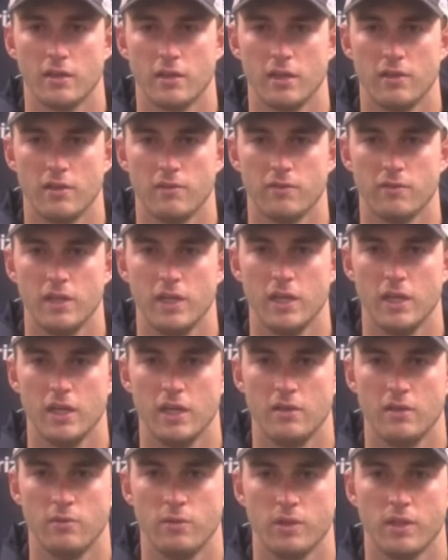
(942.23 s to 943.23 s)
if
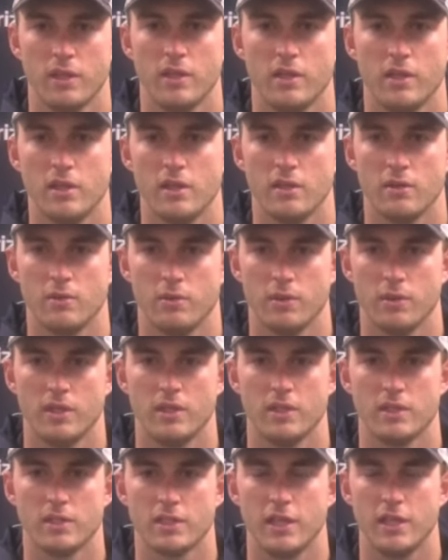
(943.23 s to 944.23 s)
needed within
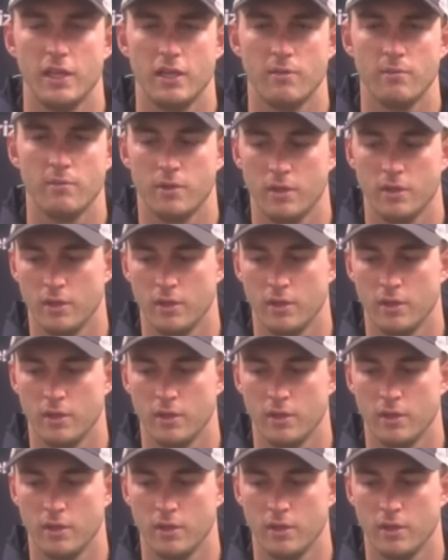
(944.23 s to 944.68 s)
the scheme.